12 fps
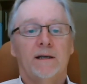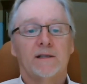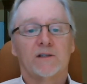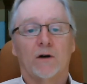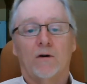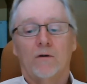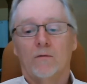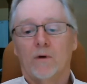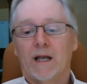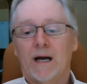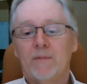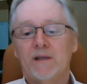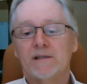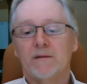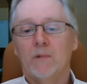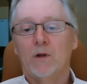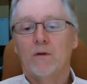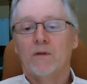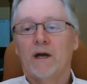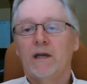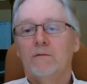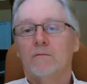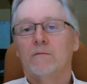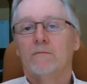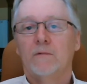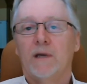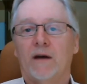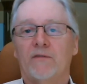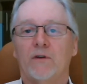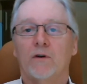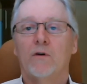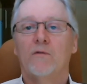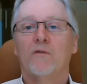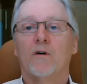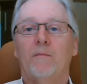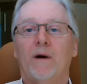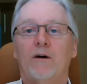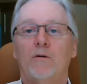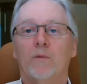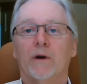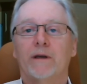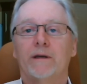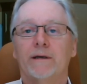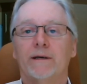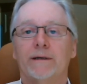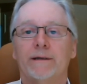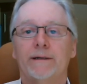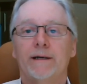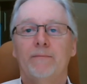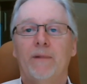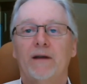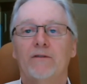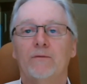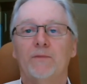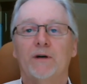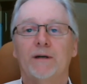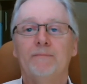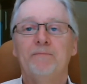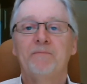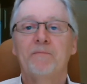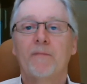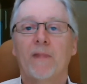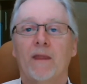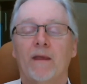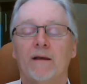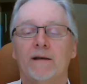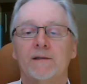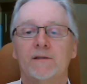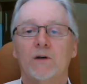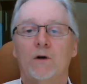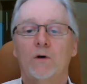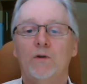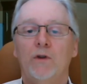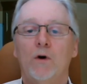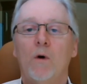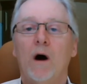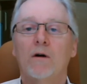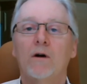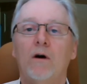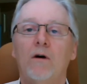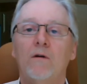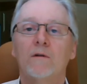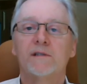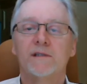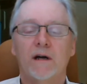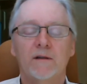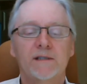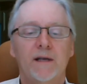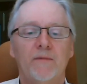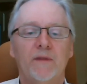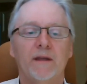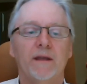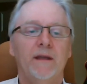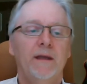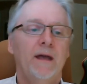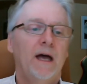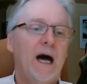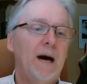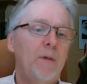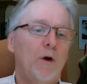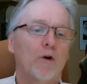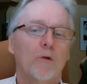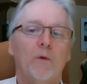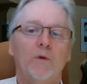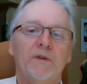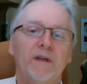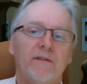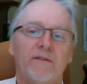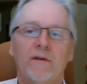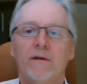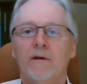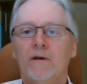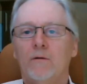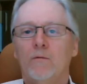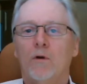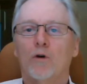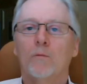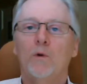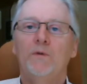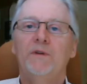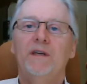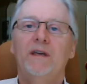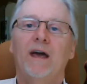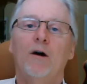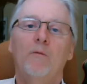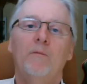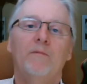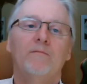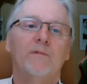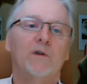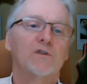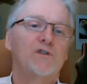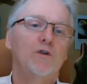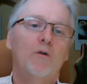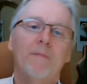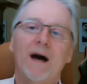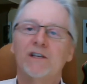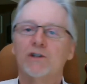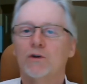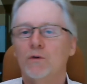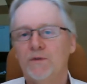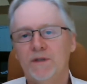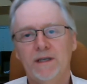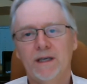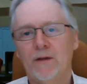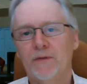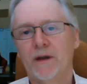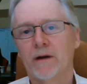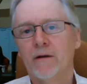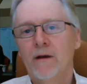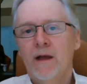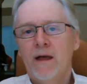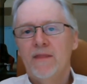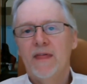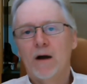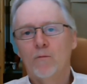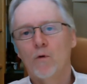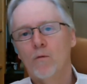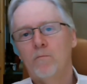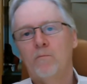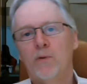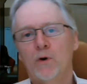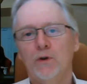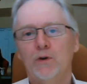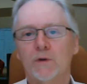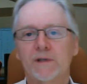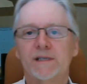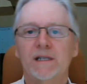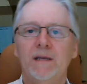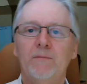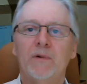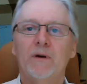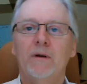So what happens in the middle of the night? We have to go for a bio break, a bathroom time. So no alcohol is not something. How about herbal tea? Will herbal tea help? There's no magical tea out there that will put you to sleep.